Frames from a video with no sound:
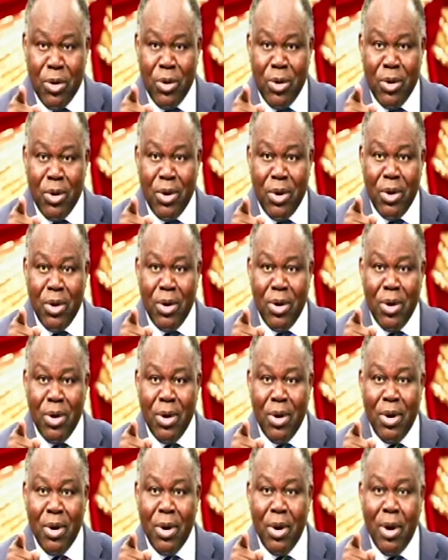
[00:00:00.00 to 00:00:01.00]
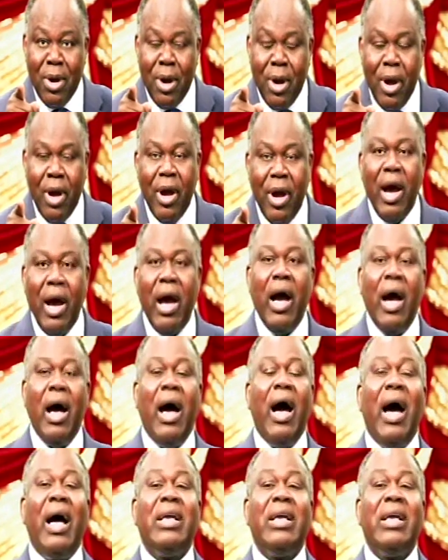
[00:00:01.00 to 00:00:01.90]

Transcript: Nobody speaks.